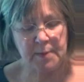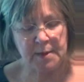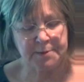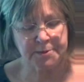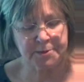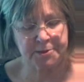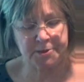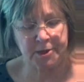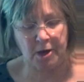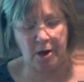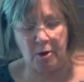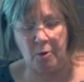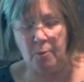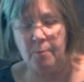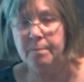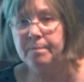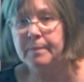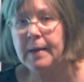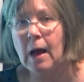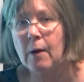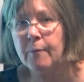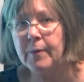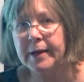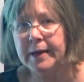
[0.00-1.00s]
So
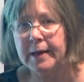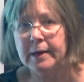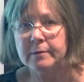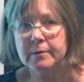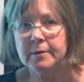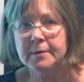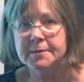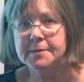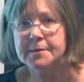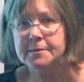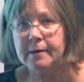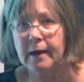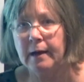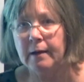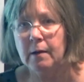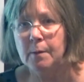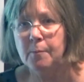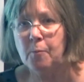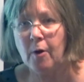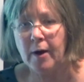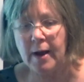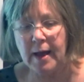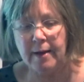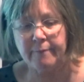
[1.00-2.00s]
now we get to slightly
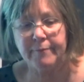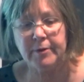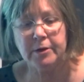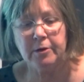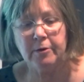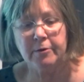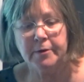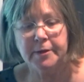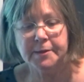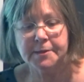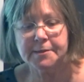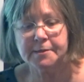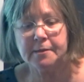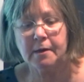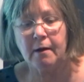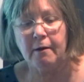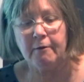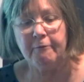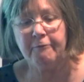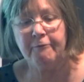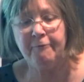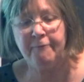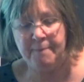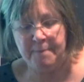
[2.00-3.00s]
more heavy-duty
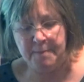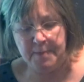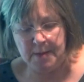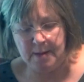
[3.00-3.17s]
stuff.